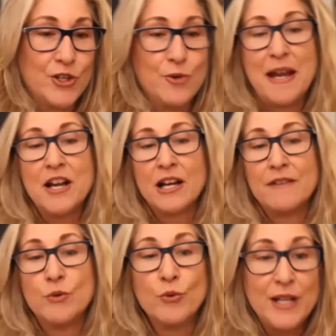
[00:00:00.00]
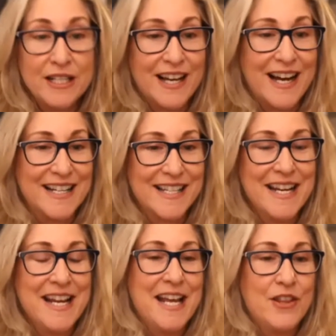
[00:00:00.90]
You may not even realize
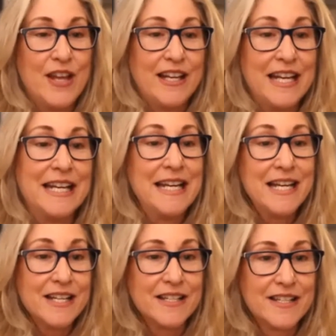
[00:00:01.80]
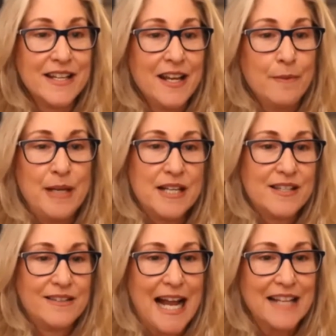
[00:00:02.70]
that it is,
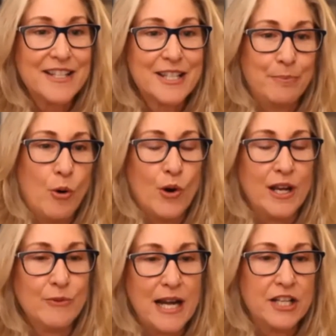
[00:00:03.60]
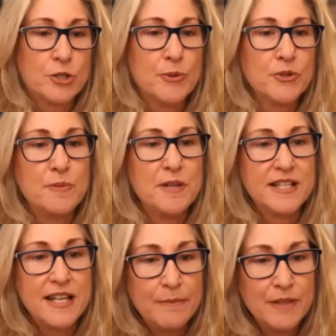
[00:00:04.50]
because that's the point, right? It's supposed to be
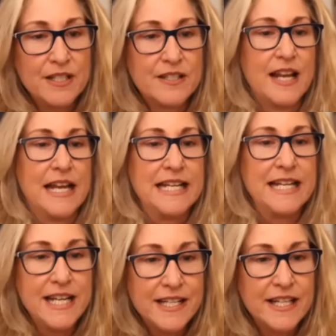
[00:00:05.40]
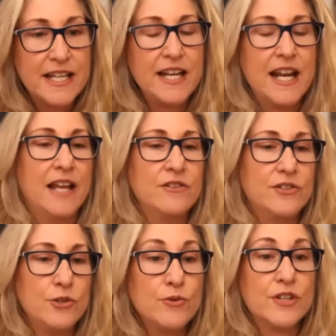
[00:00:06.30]
seamless and easy and
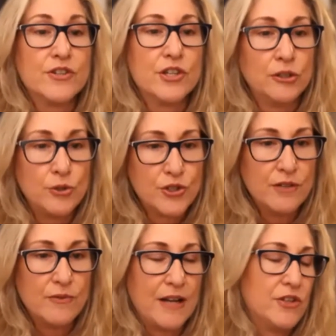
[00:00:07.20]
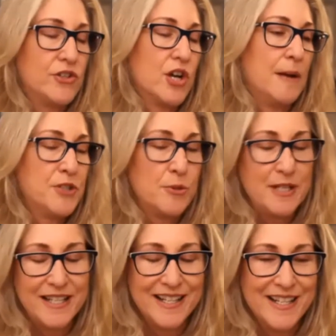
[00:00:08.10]
do the solution, right? The jobs to be
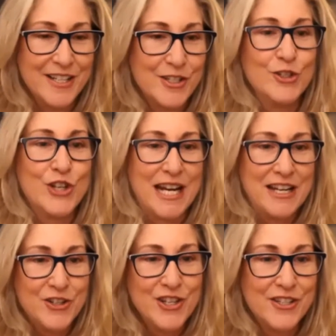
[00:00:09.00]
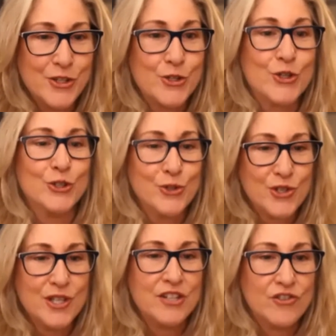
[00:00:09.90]
done doesn't change. It's the
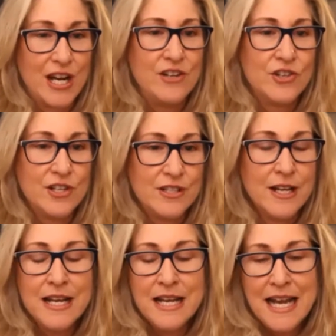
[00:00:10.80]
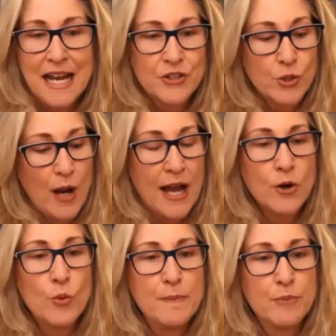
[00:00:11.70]
solution that changes. And so how do
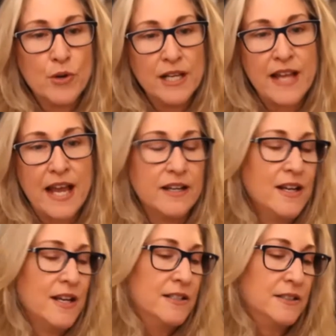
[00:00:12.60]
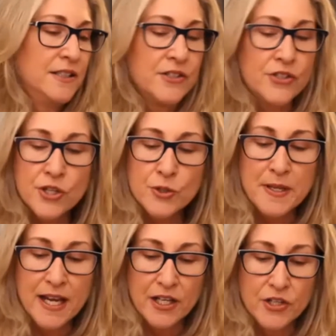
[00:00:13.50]
we bring that, excuse me,
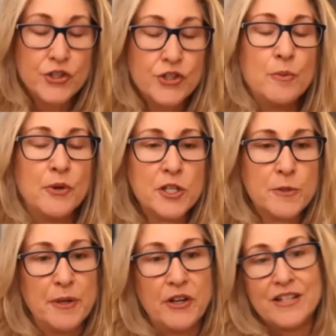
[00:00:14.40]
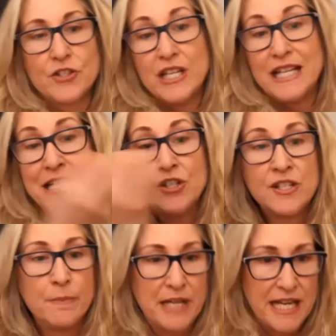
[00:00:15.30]
that consumer experience
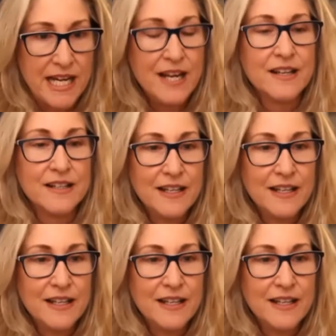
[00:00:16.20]
into B?